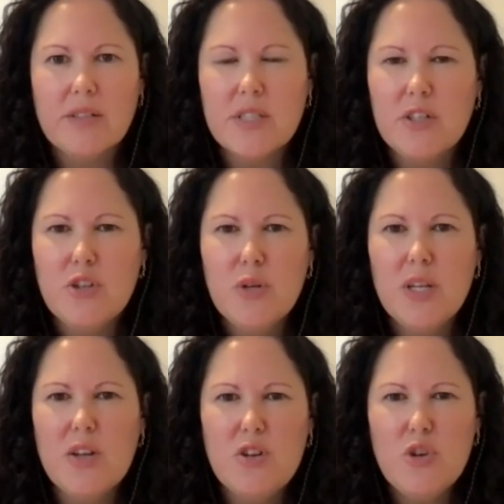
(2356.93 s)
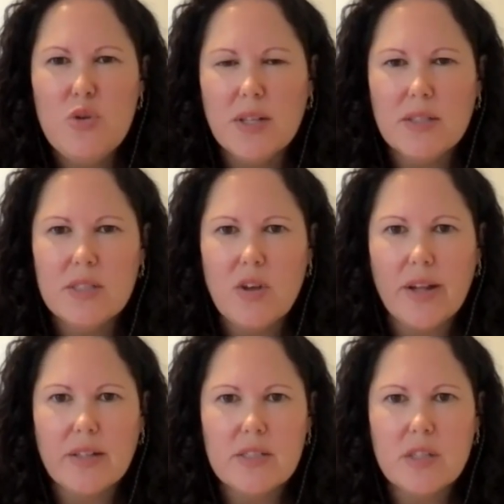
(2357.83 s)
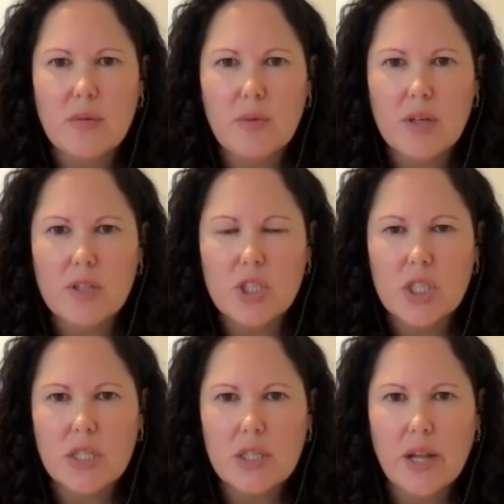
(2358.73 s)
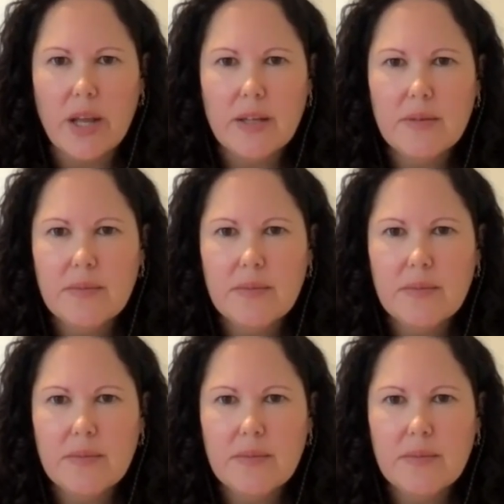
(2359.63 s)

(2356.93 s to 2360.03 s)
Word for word: Is there new, new insights that we could share today?